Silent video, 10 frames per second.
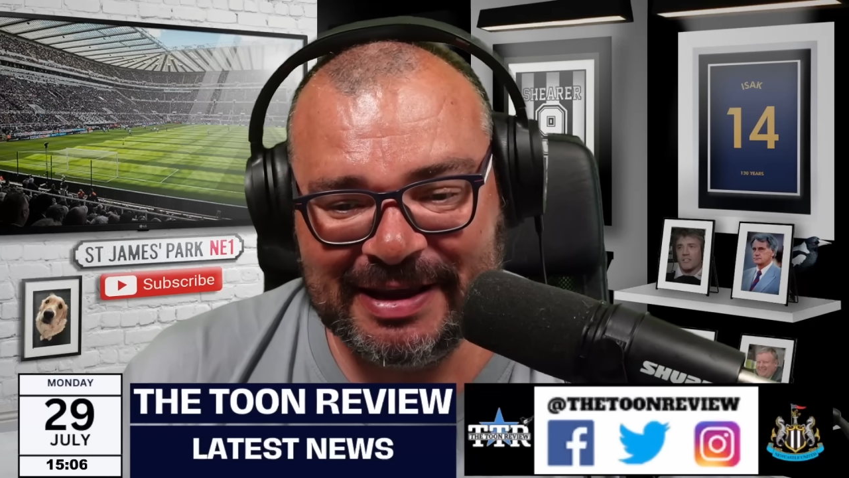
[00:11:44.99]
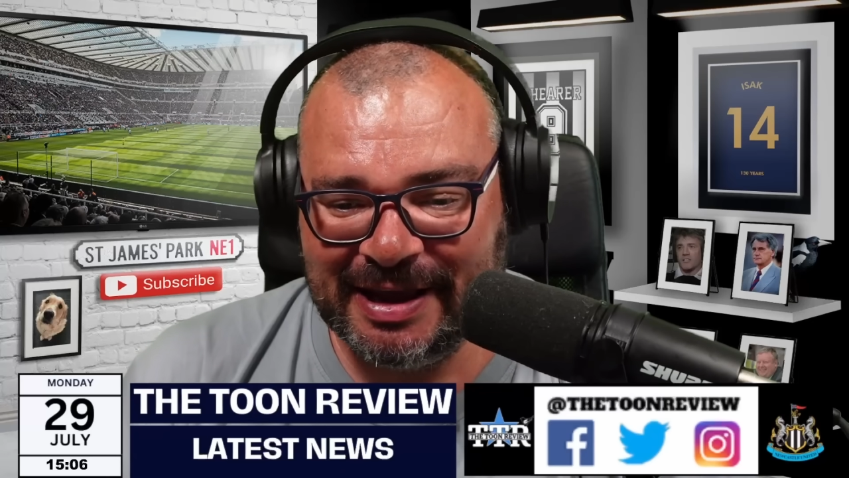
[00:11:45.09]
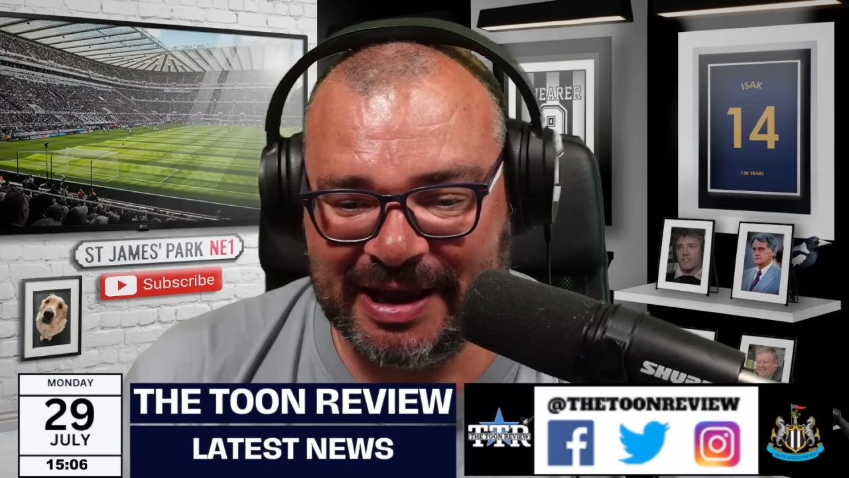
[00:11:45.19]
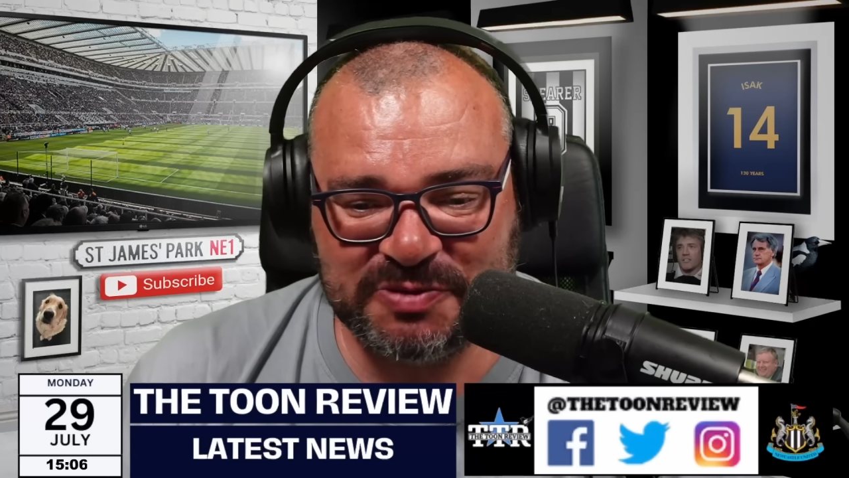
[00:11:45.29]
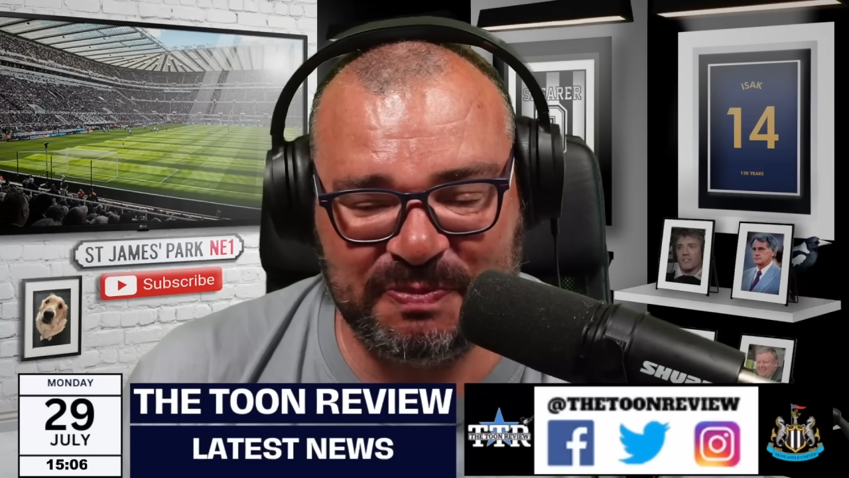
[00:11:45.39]

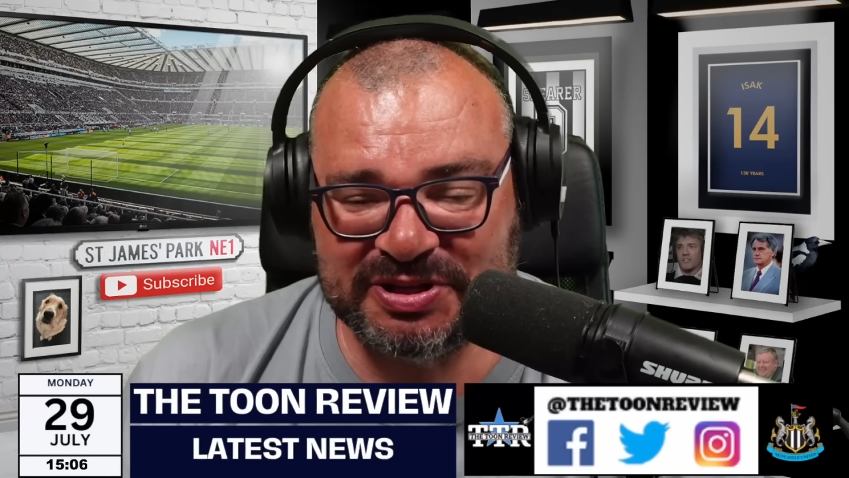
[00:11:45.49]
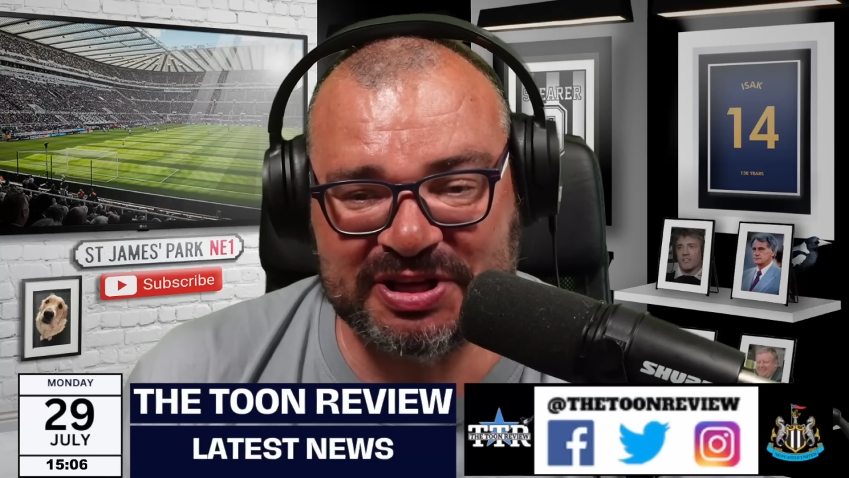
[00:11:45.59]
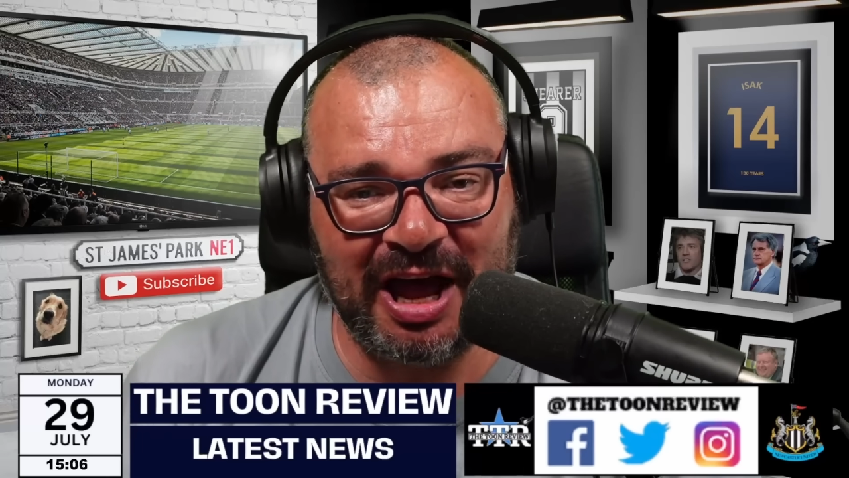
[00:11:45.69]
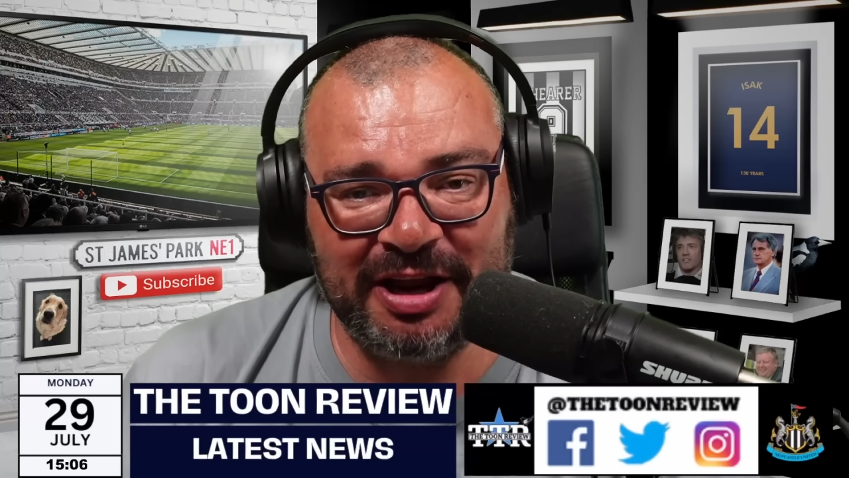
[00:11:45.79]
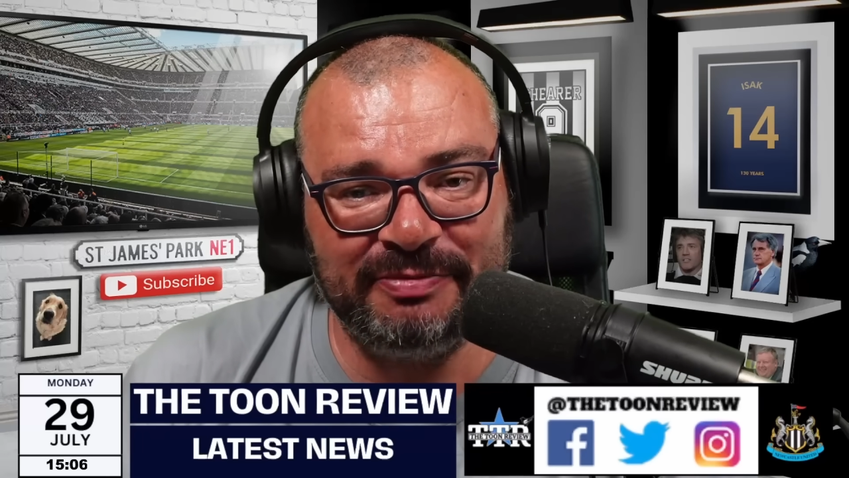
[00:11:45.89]
It's
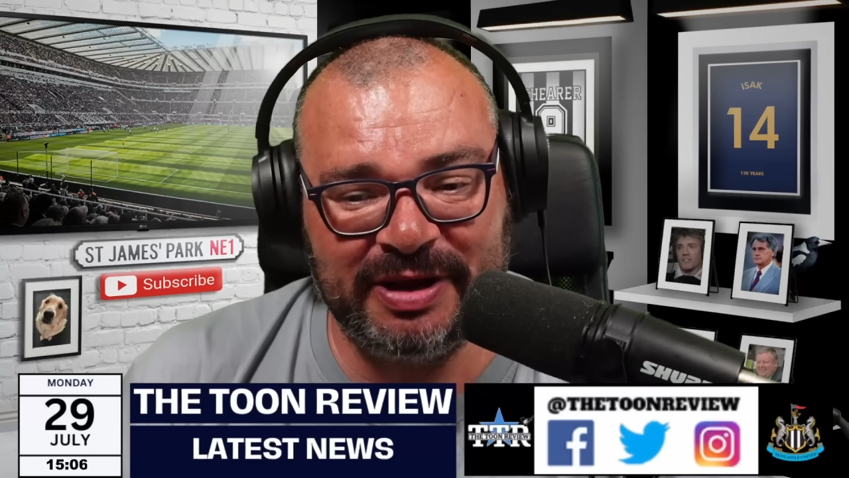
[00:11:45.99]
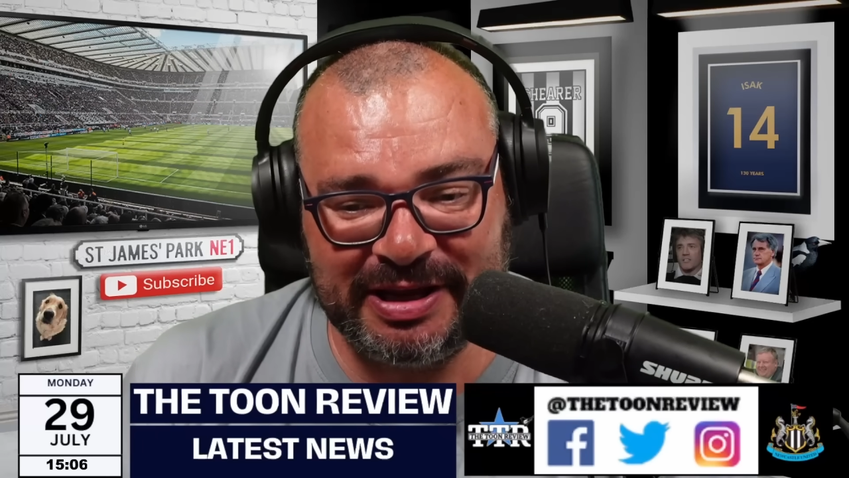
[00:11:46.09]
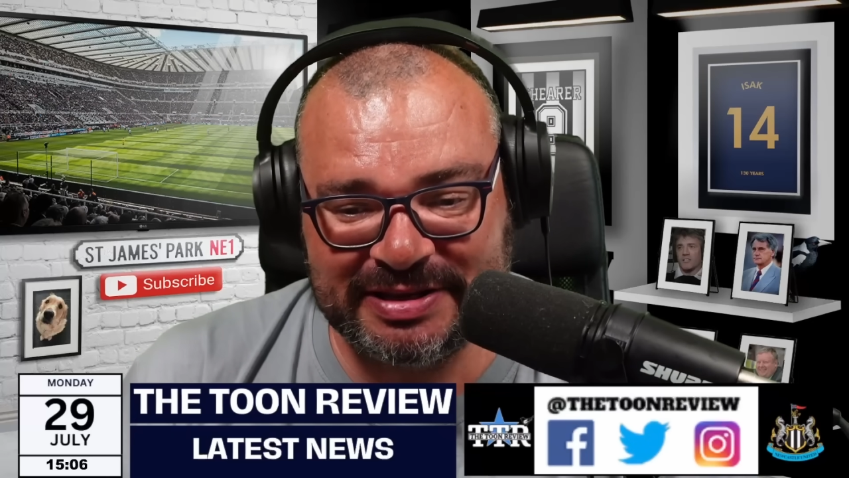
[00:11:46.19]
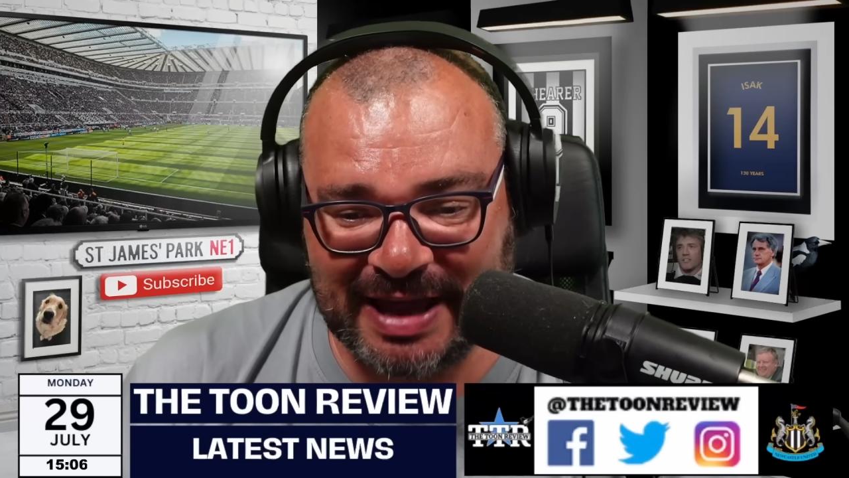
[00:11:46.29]
bizarre to me. It's